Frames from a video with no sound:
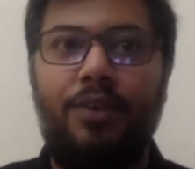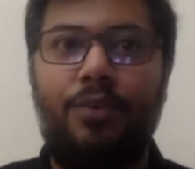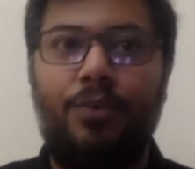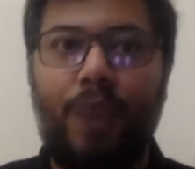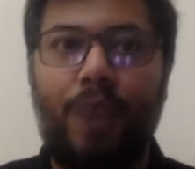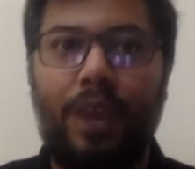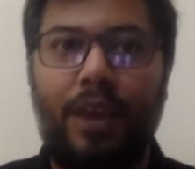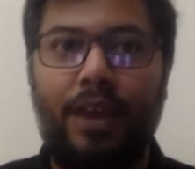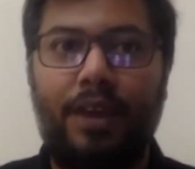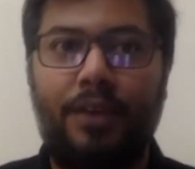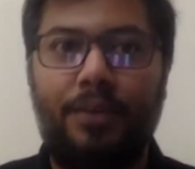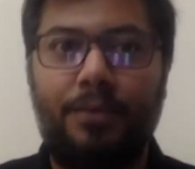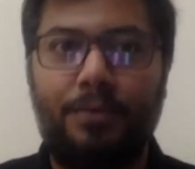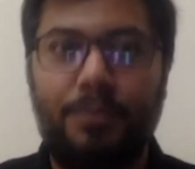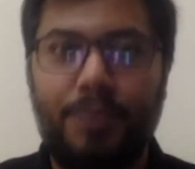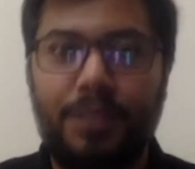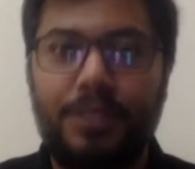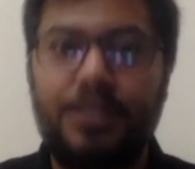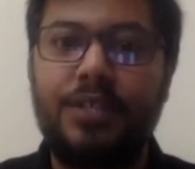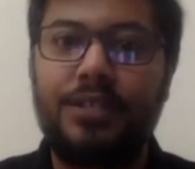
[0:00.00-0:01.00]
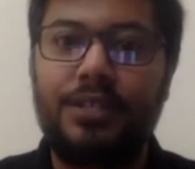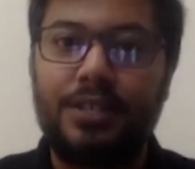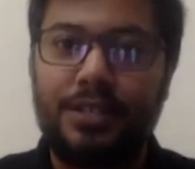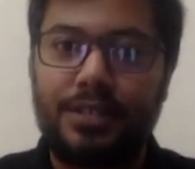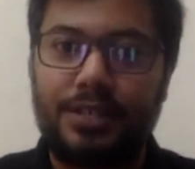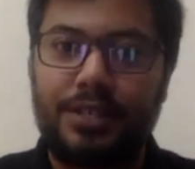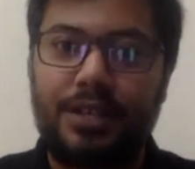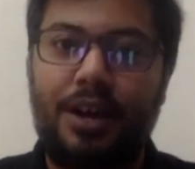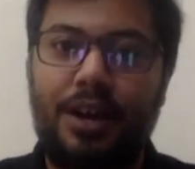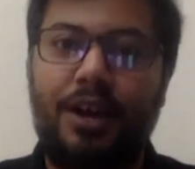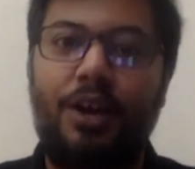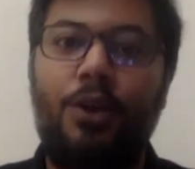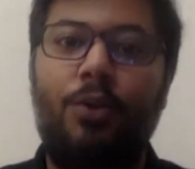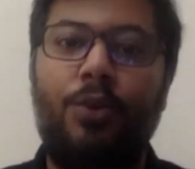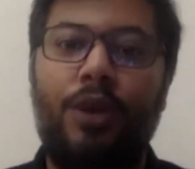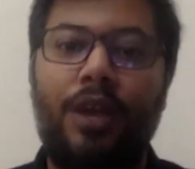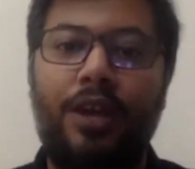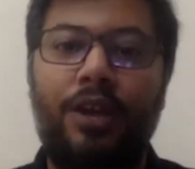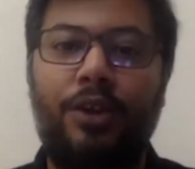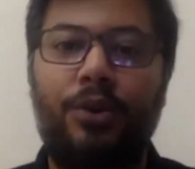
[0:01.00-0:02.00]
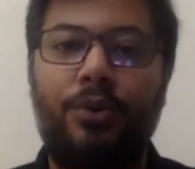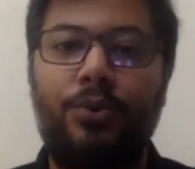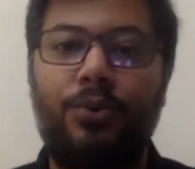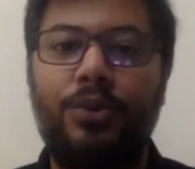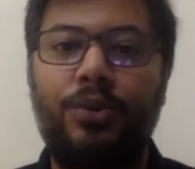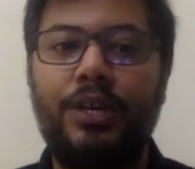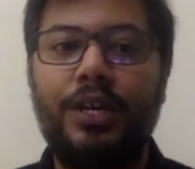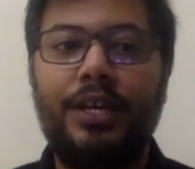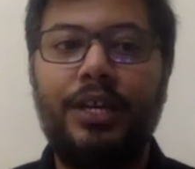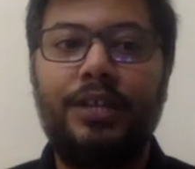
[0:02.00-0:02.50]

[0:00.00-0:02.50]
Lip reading: where businesses are looking to